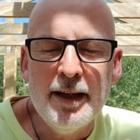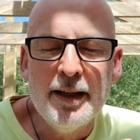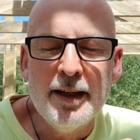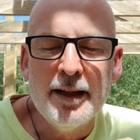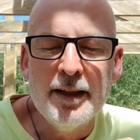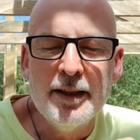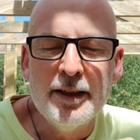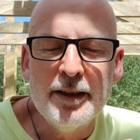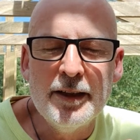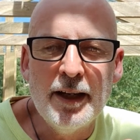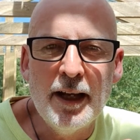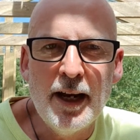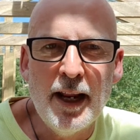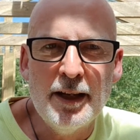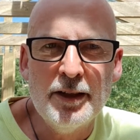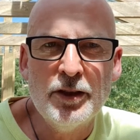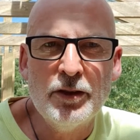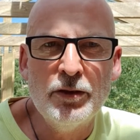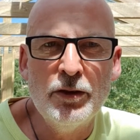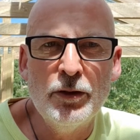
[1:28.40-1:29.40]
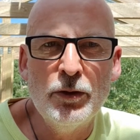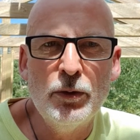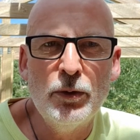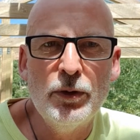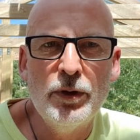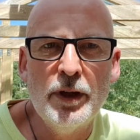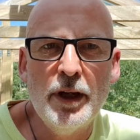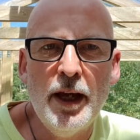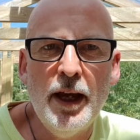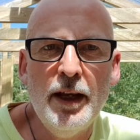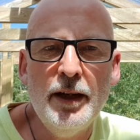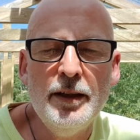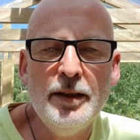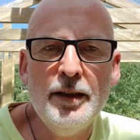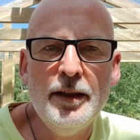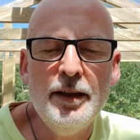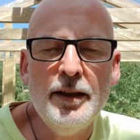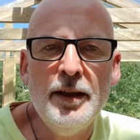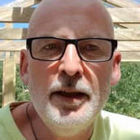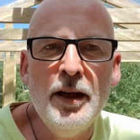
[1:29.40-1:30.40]
in Alaska and northern
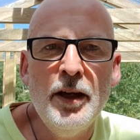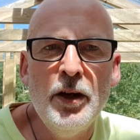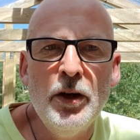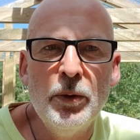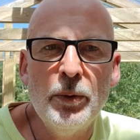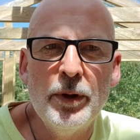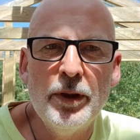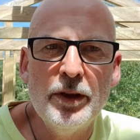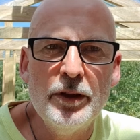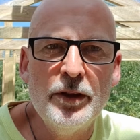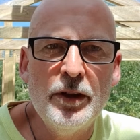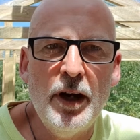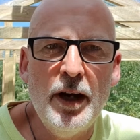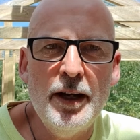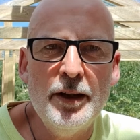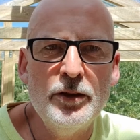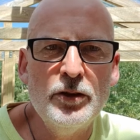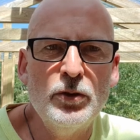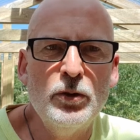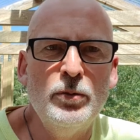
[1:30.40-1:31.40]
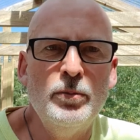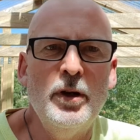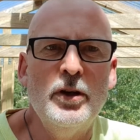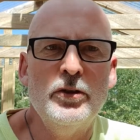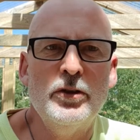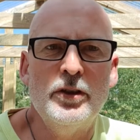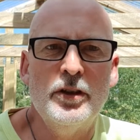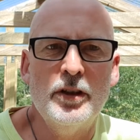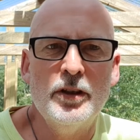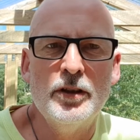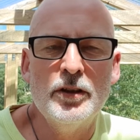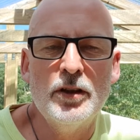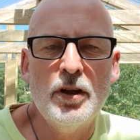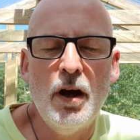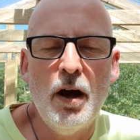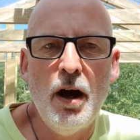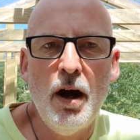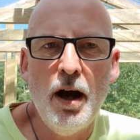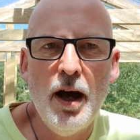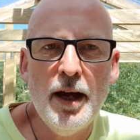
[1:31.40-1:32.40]
Canada, when the diet is almost
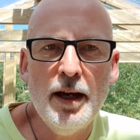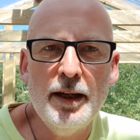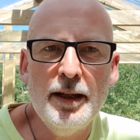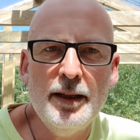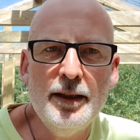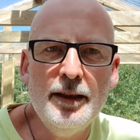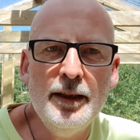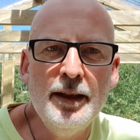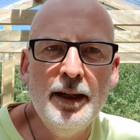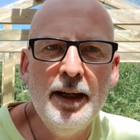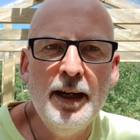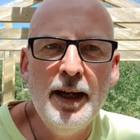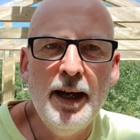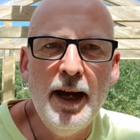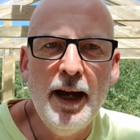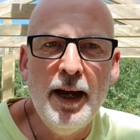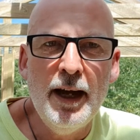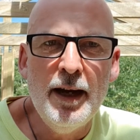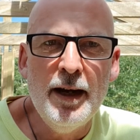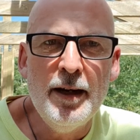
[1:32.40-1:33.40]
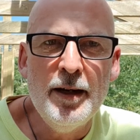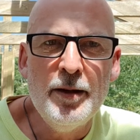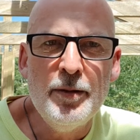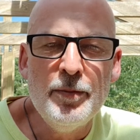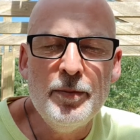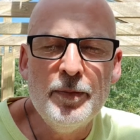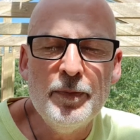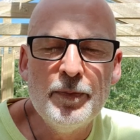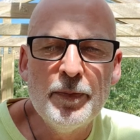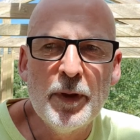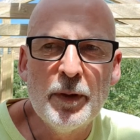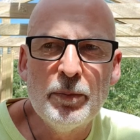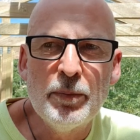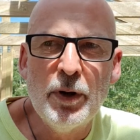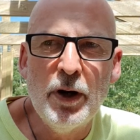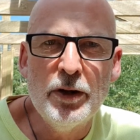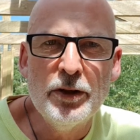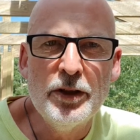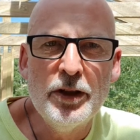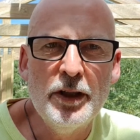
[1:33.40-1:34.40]
entirely
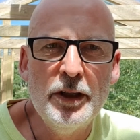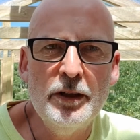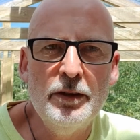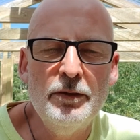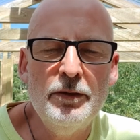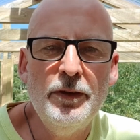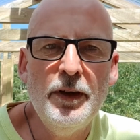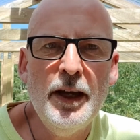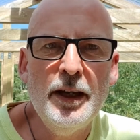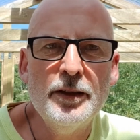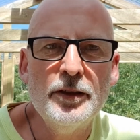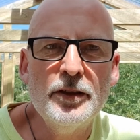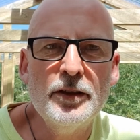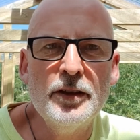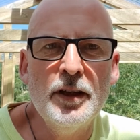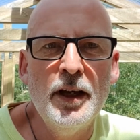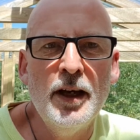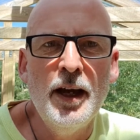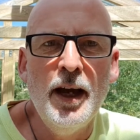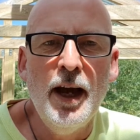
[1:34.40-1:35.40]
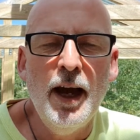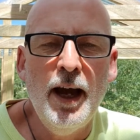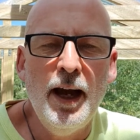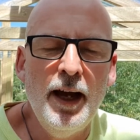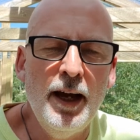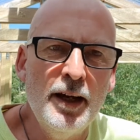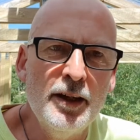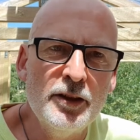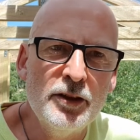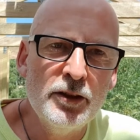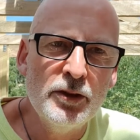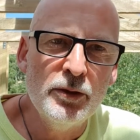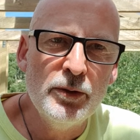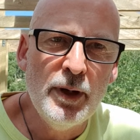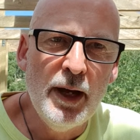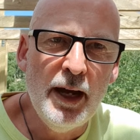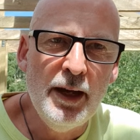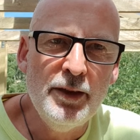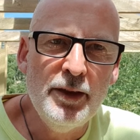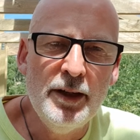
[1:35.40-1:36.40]
protein and fats, to
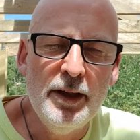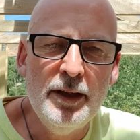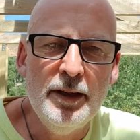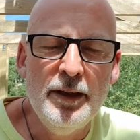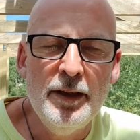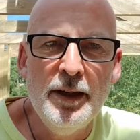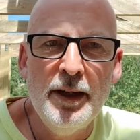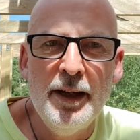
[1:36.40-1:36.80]
other